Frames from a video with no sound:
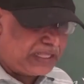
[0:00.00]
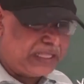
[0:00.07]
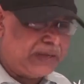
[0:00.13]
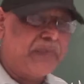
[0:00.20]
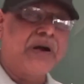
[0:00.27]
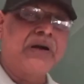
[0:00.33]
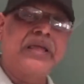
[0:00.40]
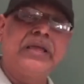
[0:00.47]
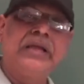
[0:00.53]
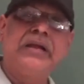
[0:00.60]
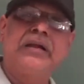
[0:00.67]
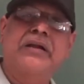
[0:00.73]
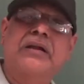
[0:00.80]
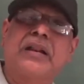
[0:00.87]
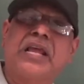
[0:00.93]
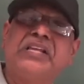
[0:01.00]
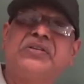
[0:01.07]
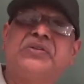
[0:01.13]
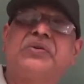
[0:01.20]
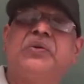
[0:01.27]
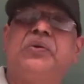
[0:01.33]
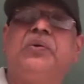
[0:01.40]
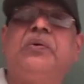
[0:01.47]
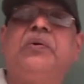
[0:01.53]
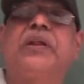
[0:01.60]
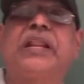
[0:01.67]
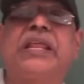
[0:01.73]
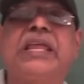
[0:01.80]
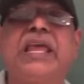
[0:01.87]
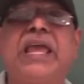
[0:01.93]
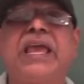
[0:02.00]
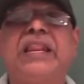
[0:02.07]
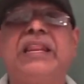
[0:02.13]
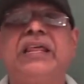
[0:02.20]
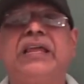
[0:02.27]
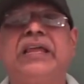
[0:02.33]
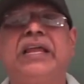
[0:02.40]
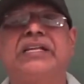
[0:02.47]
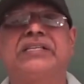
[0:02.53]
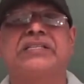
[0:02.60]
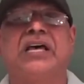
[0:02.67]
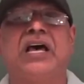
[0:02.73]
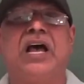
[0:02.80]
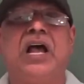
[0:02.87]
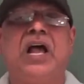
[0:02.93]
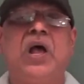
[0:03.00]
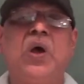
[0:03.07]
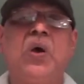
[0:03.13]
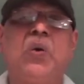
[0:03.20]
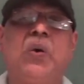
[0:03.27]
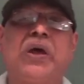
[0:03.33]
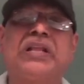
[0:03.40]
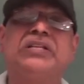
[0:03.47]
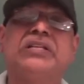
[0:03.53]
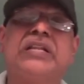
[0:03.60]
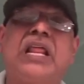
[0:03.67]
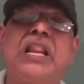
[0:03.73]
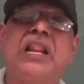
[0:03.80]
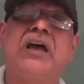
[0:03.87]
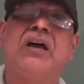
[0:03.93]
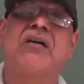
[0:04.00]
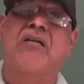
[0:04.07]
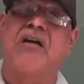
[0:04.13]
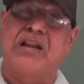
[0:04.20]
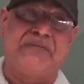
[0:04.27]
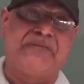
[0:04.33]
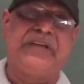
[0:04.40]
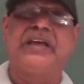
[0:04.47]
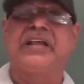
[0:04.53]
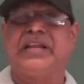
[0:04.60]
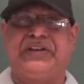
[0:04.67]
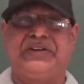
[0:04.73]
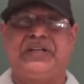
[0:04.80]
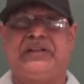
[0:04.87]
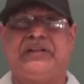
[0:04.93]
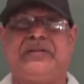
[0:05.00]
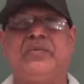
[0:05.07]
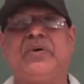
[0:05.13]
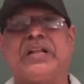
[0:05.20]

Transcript: the body tries to regain its original configuration,